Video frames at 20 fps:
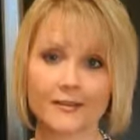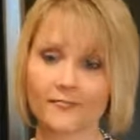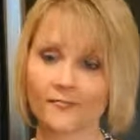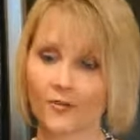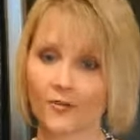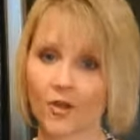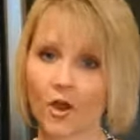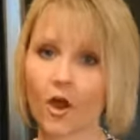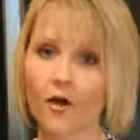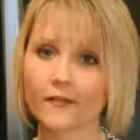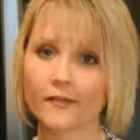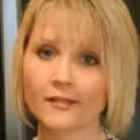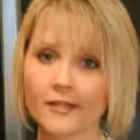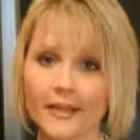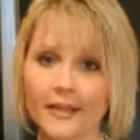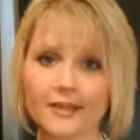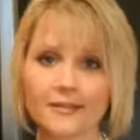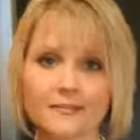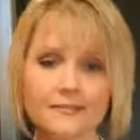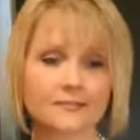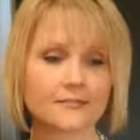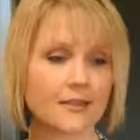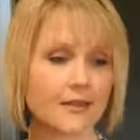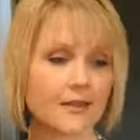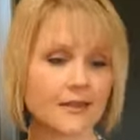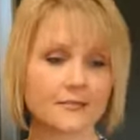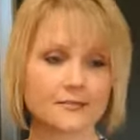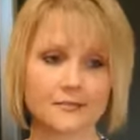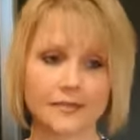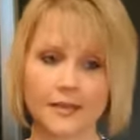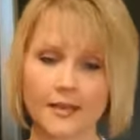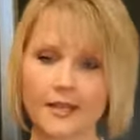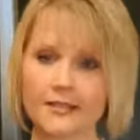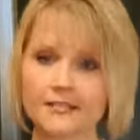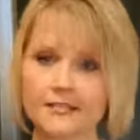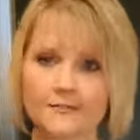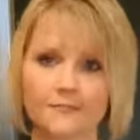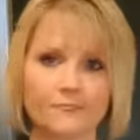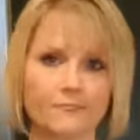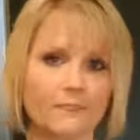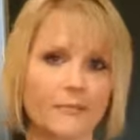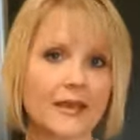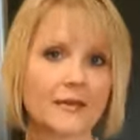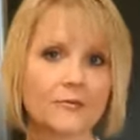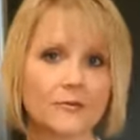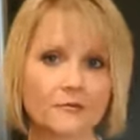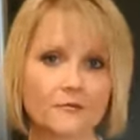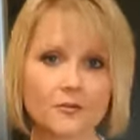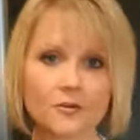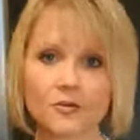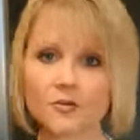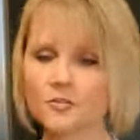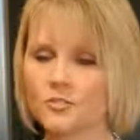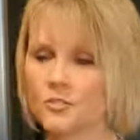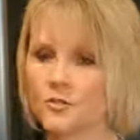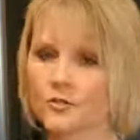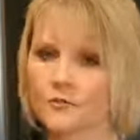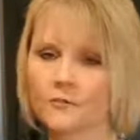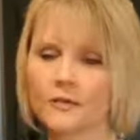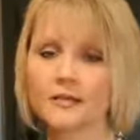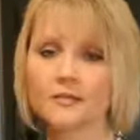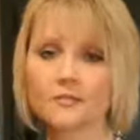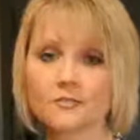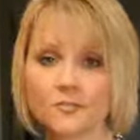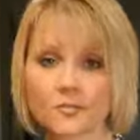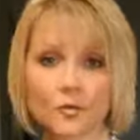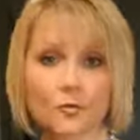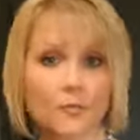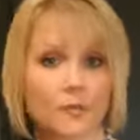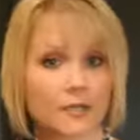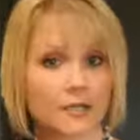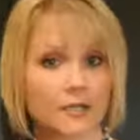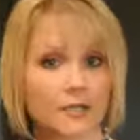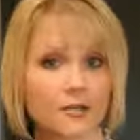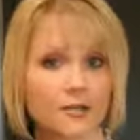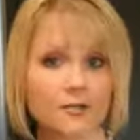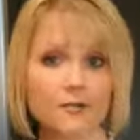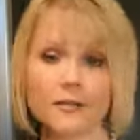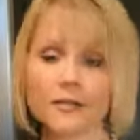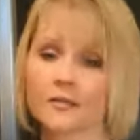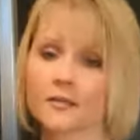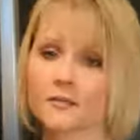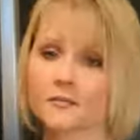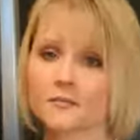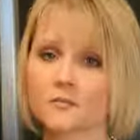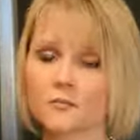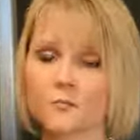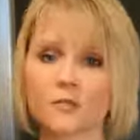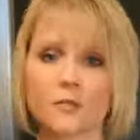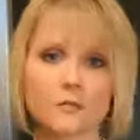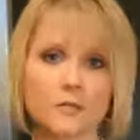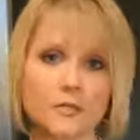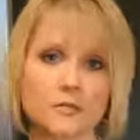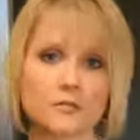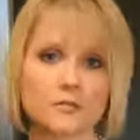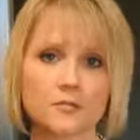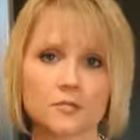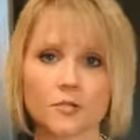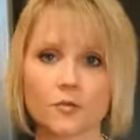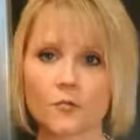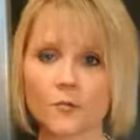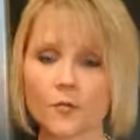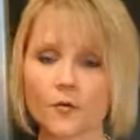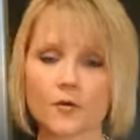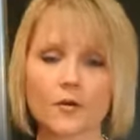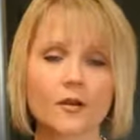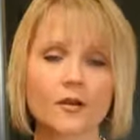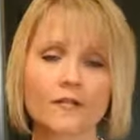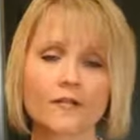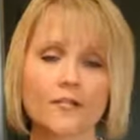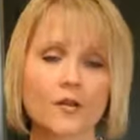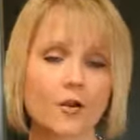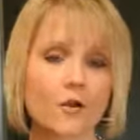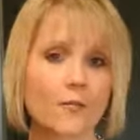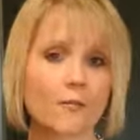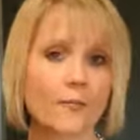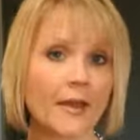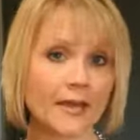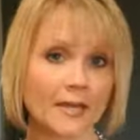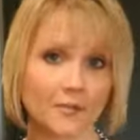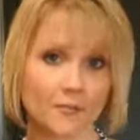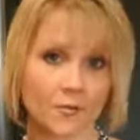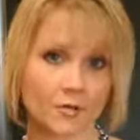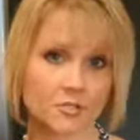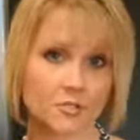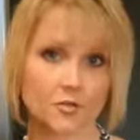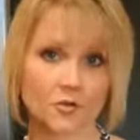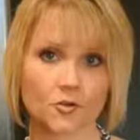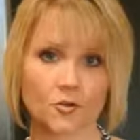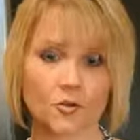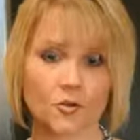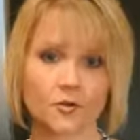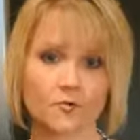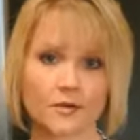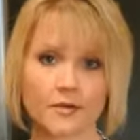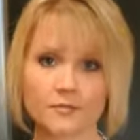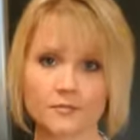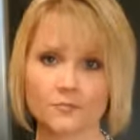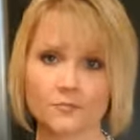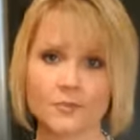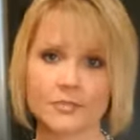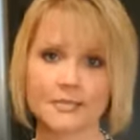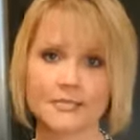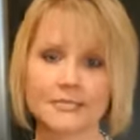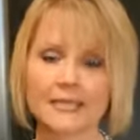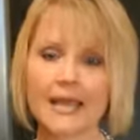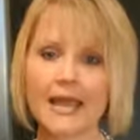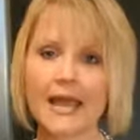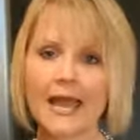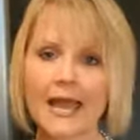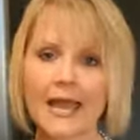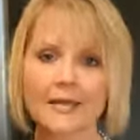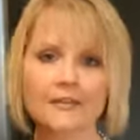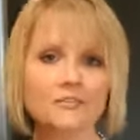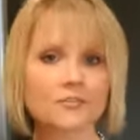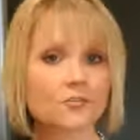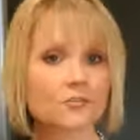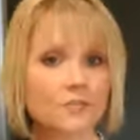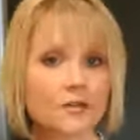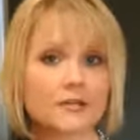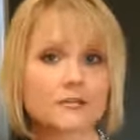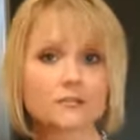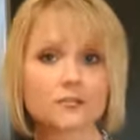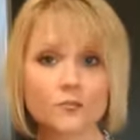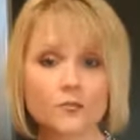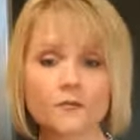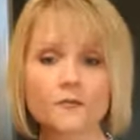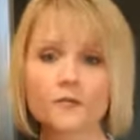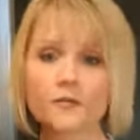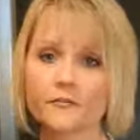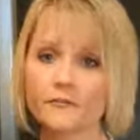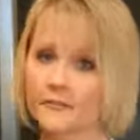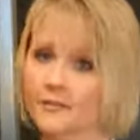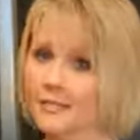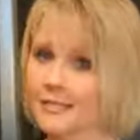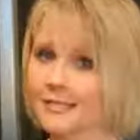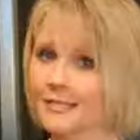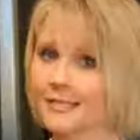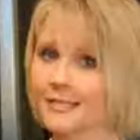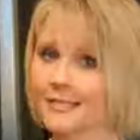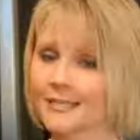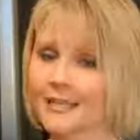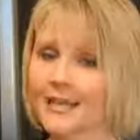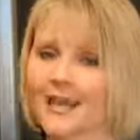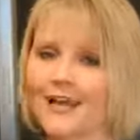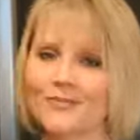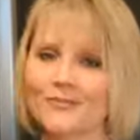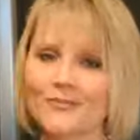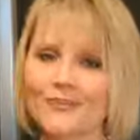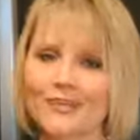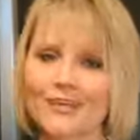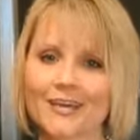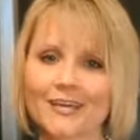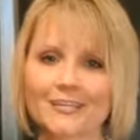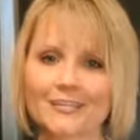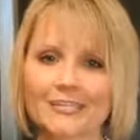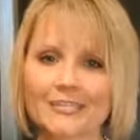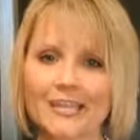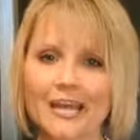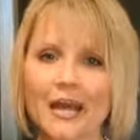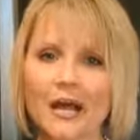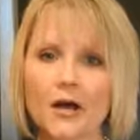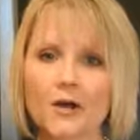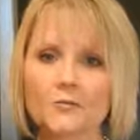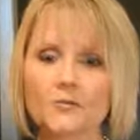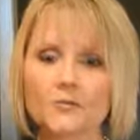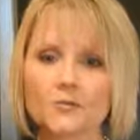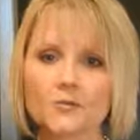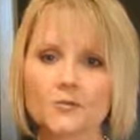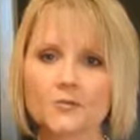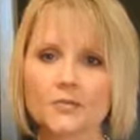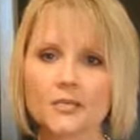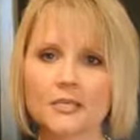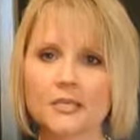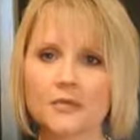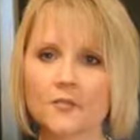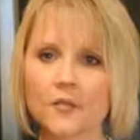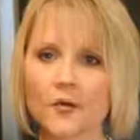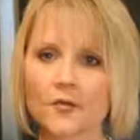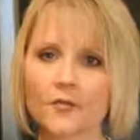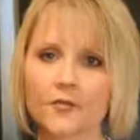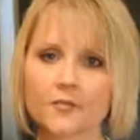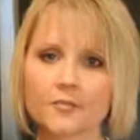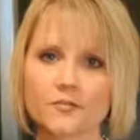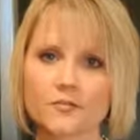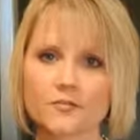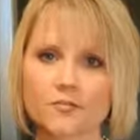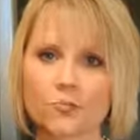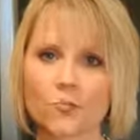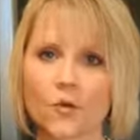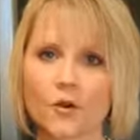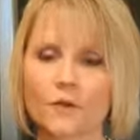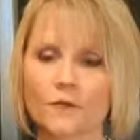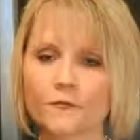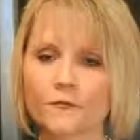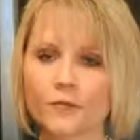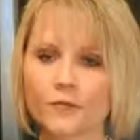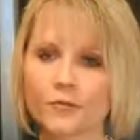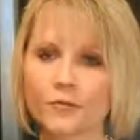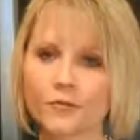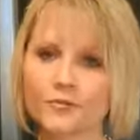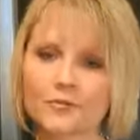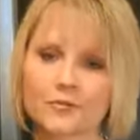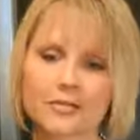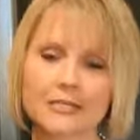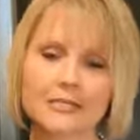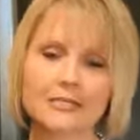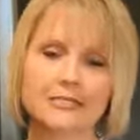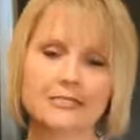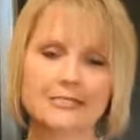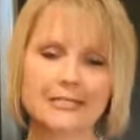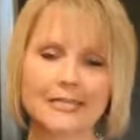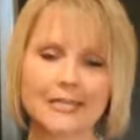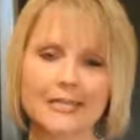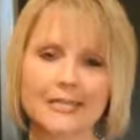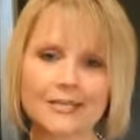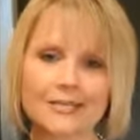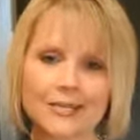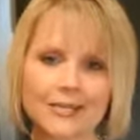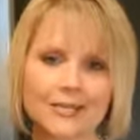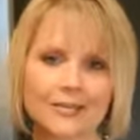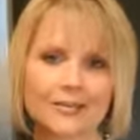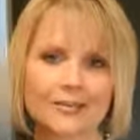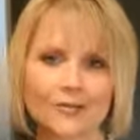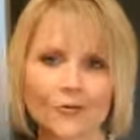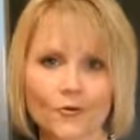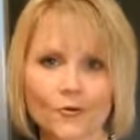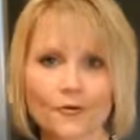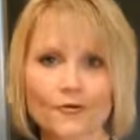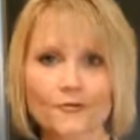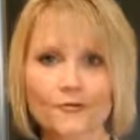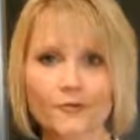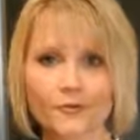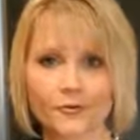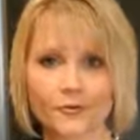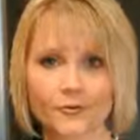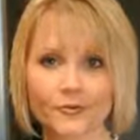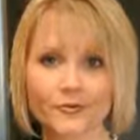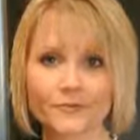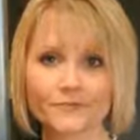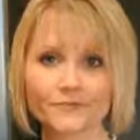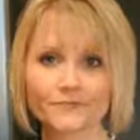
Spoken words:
for the holidays. Like I said, I did baby food. You can make soup in here, like a split pea soup, or there are many pressure cooker recipes, and it's a great tool for a vegan because it helps you keep all those wonderful nutrients in your food.